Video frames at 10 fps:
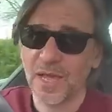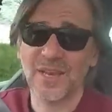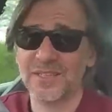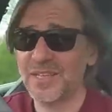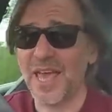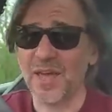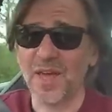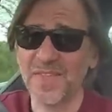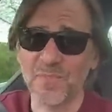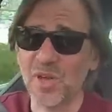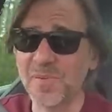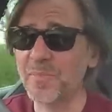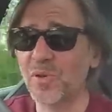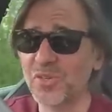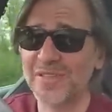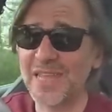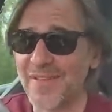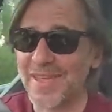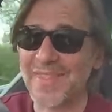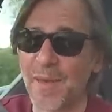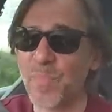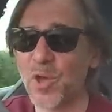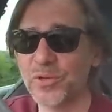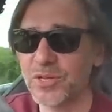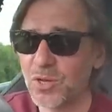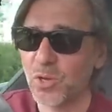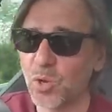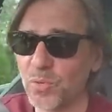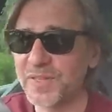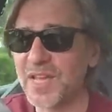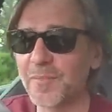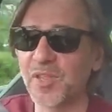And yeah, I think most people will just leave it in that mode all the time.